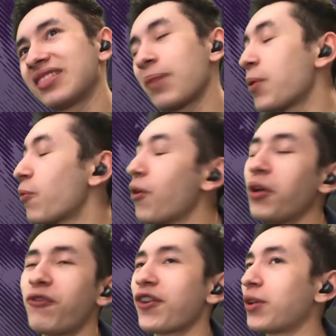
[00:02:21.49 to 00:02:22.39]
That'd be
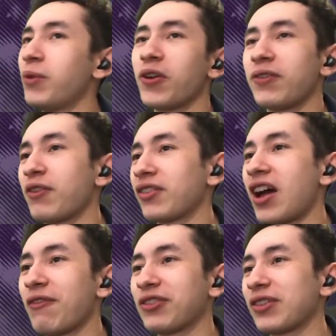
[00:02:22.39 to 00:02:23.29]
really freaking weird if he was an
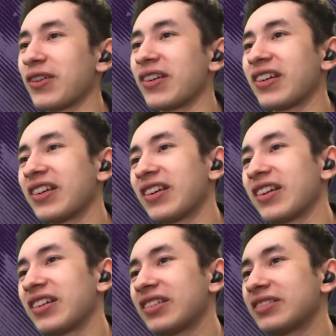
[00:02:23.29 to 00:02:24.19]
officer.
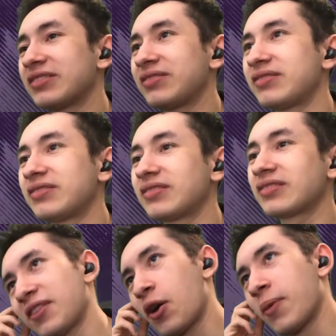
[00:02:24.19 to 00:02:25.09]
Yeah,
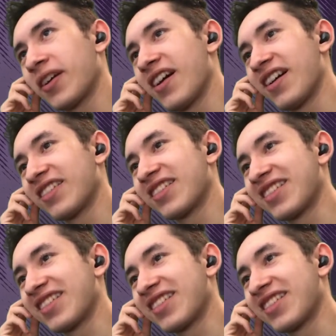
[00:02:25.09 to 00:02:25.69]
Oh my gosh.